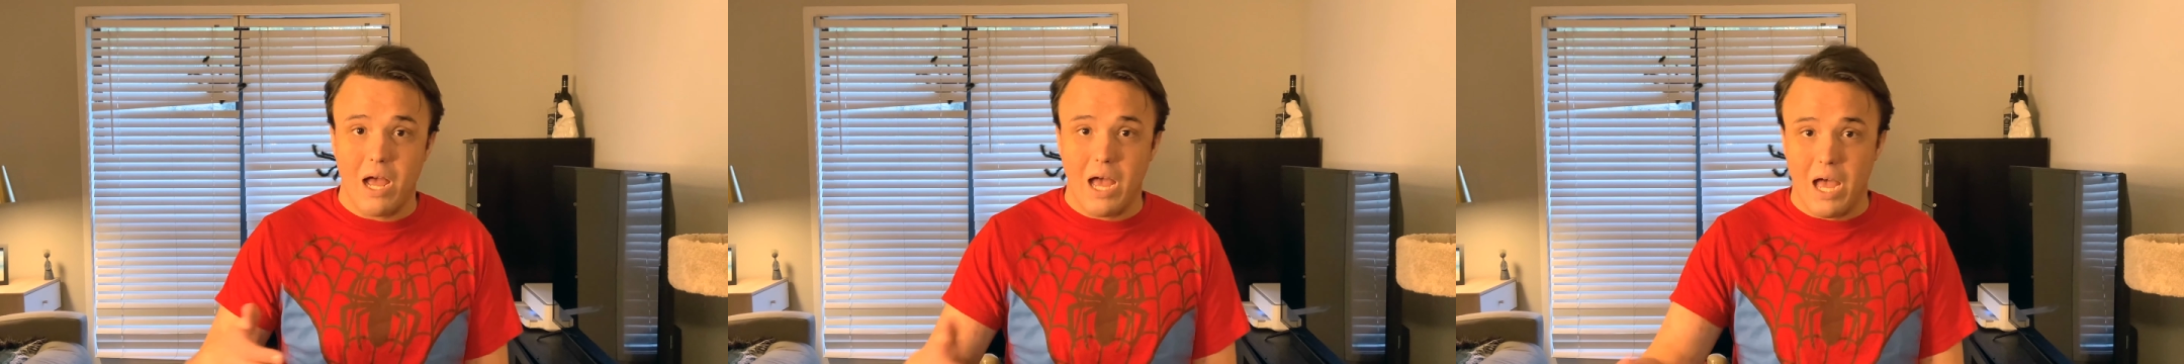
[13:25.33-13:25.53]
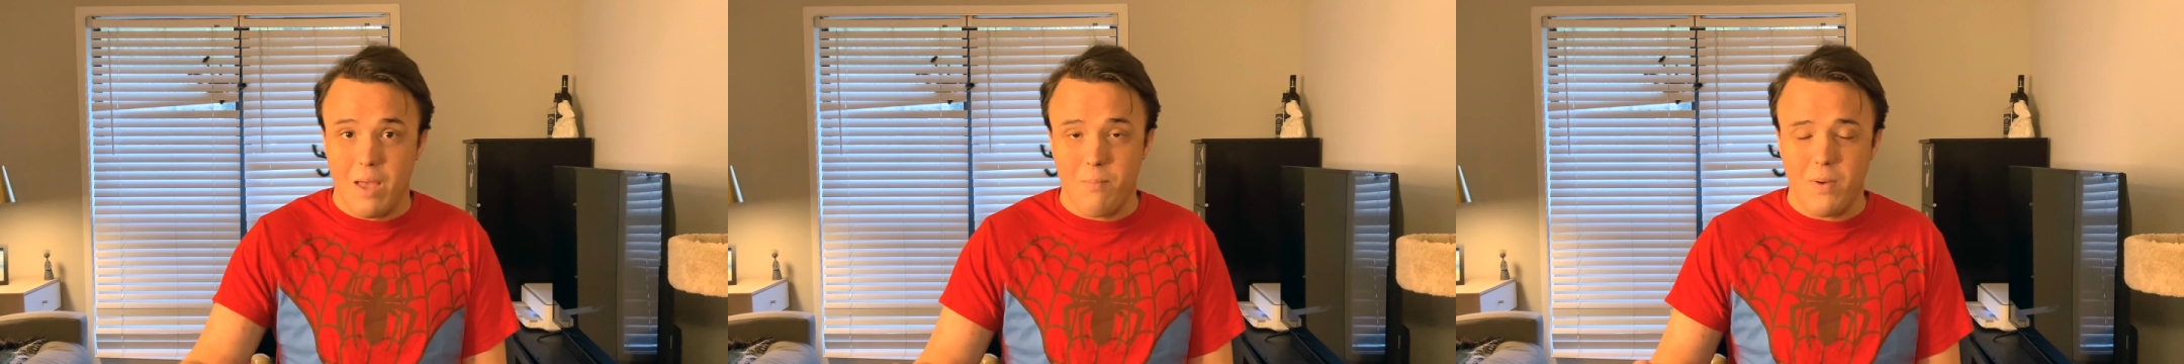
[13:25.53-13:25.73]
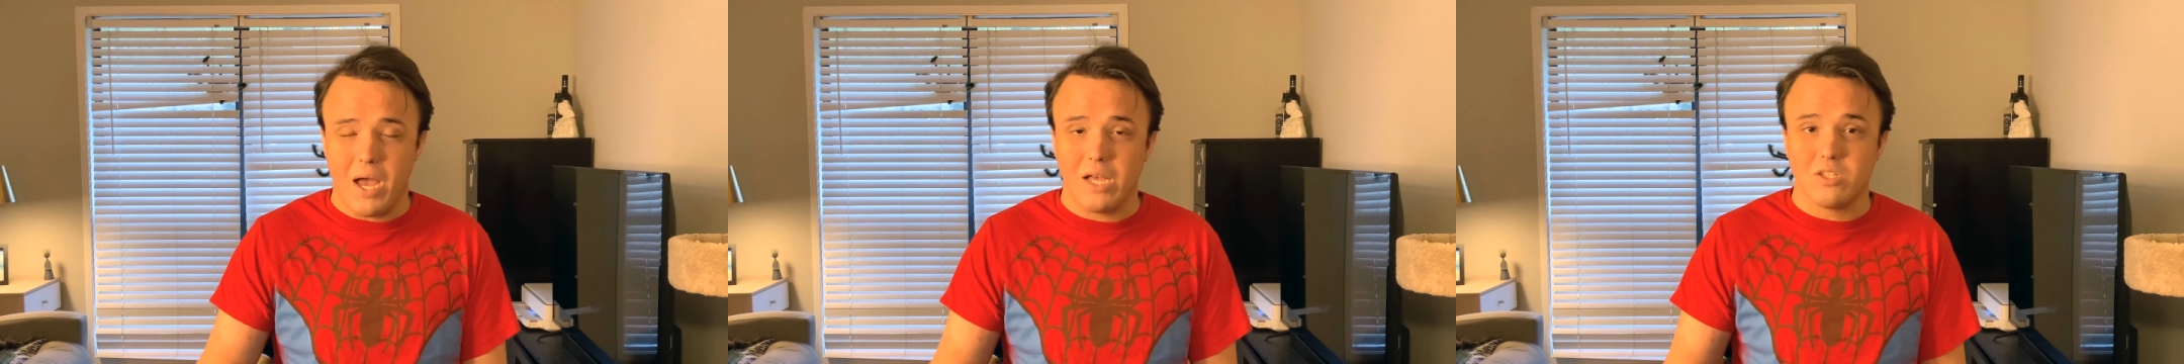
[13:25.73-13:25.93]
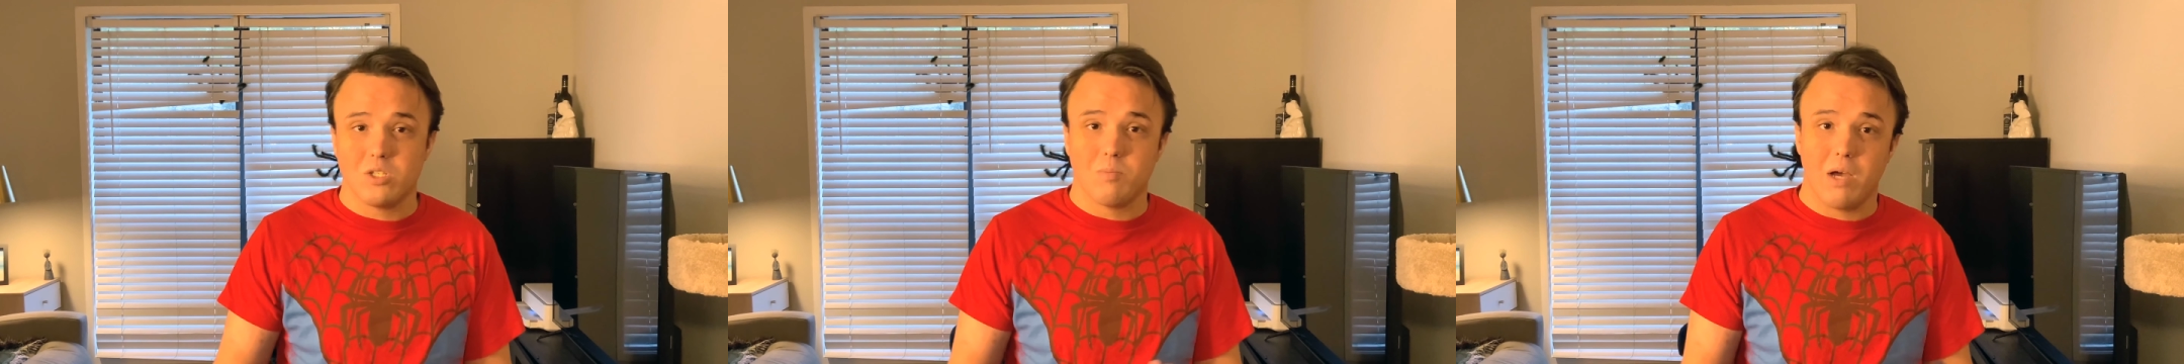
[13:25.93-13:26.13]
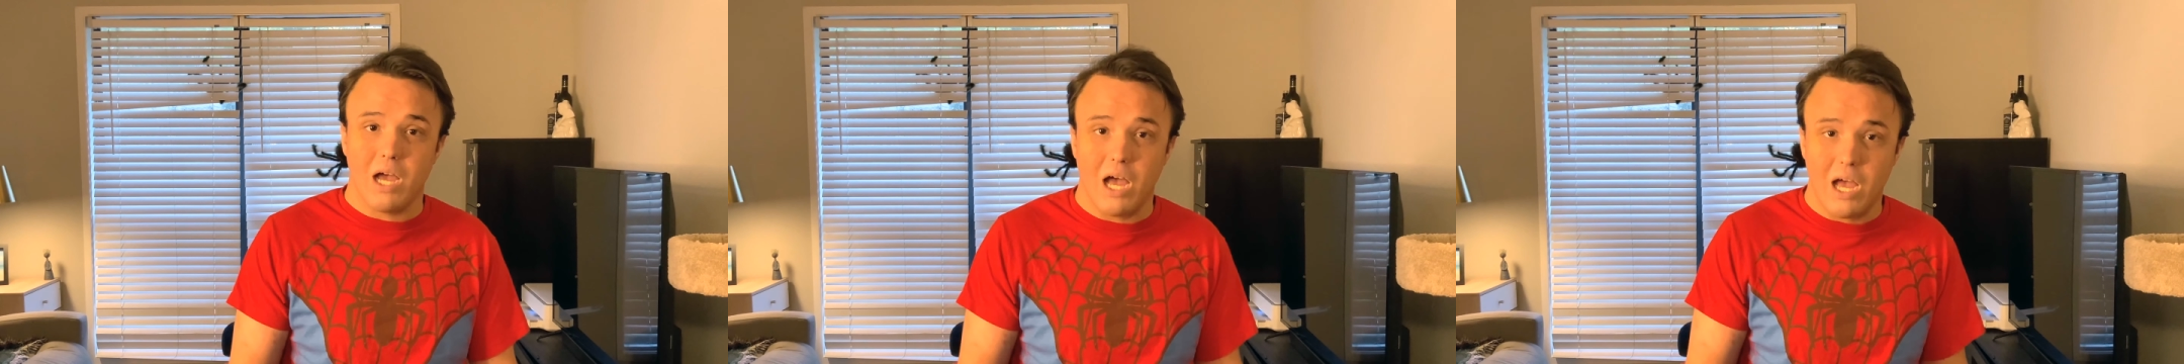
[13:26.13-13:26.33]
iPad to
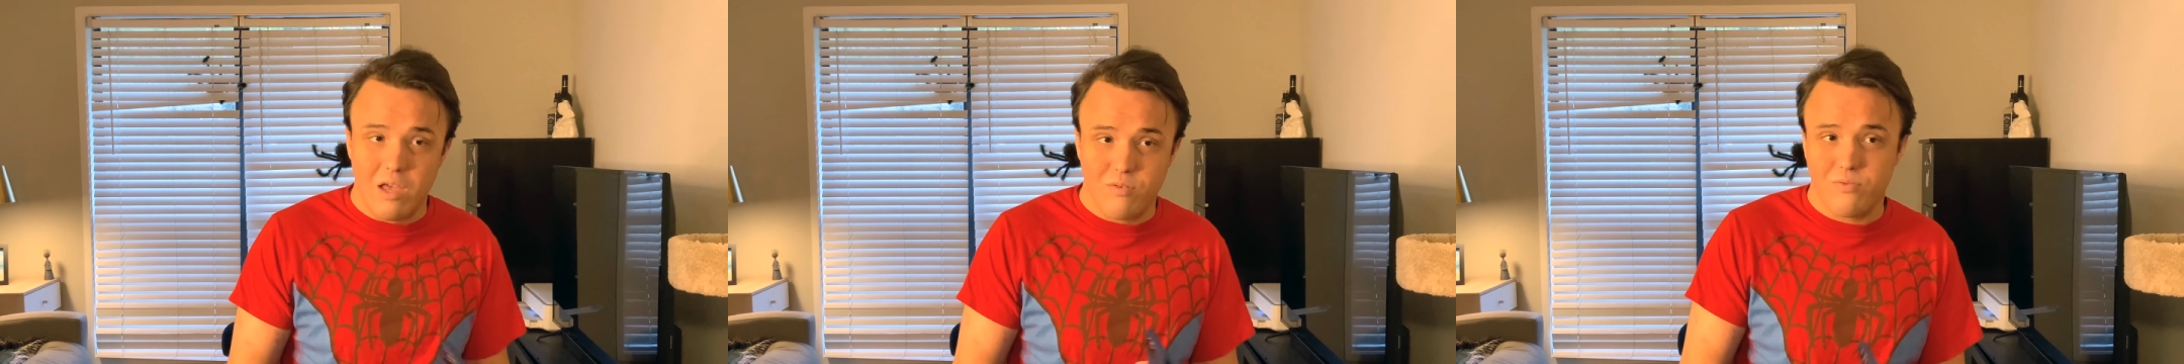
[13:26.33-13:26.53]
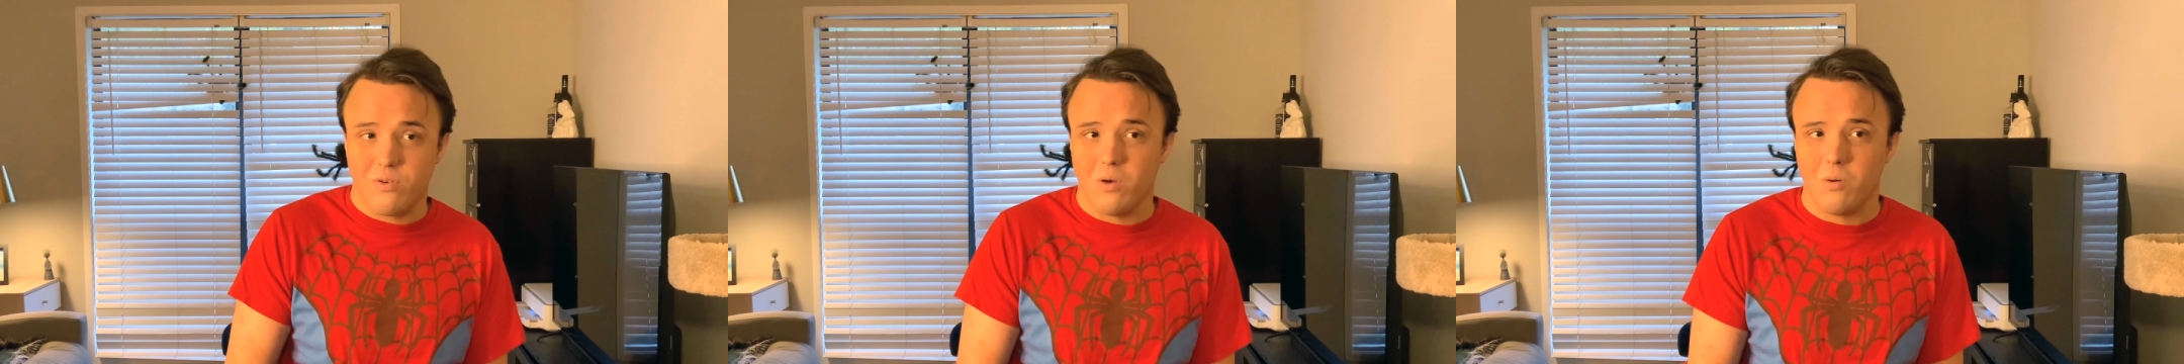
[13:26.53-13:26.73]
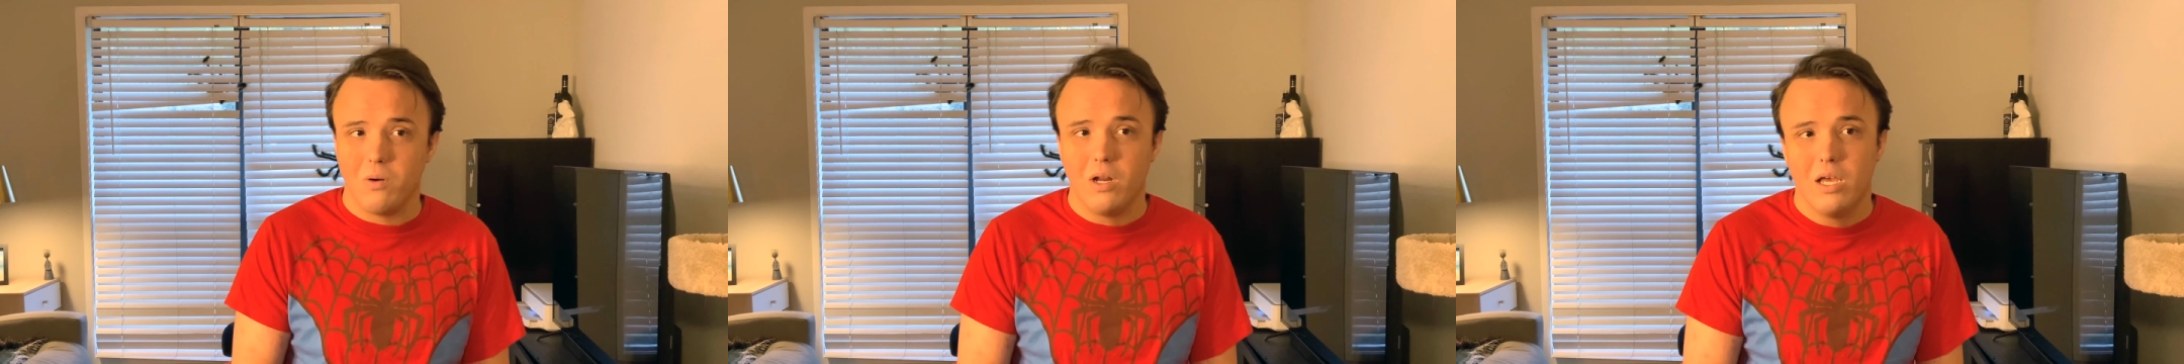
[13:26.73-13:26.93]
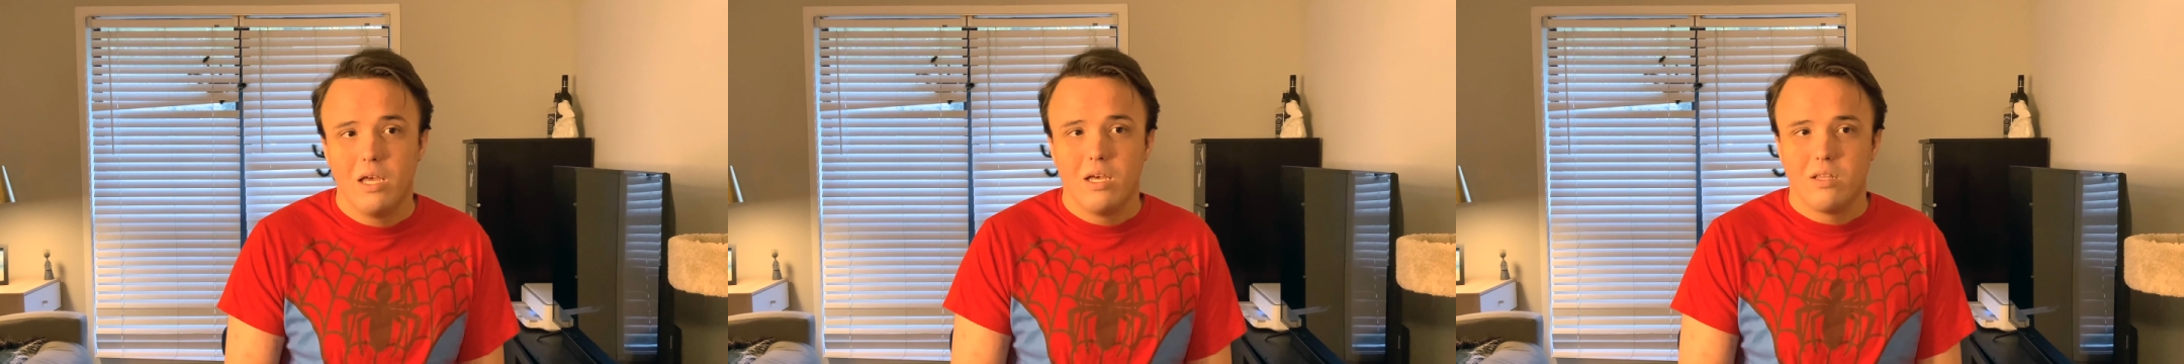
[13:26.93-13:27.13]
my iPhone,